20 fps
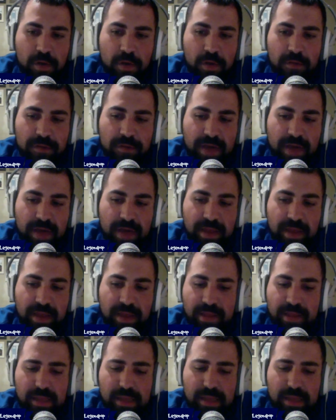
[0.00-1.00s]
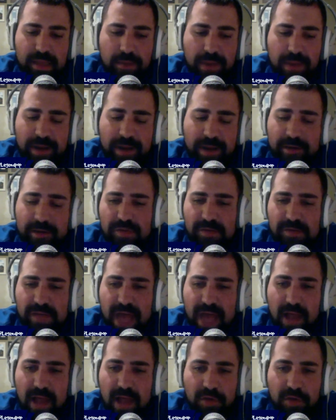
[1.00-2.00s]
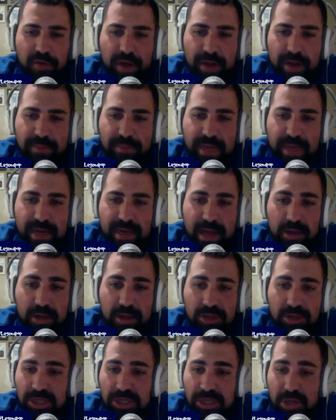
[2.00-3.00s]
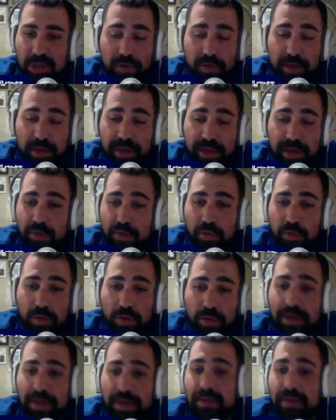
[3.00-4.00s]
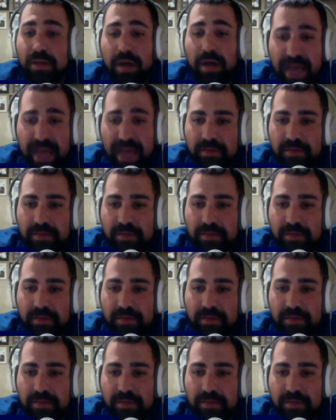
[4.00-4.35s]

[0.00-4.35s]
And then Microsoft's hologram technology looked really cool, but again,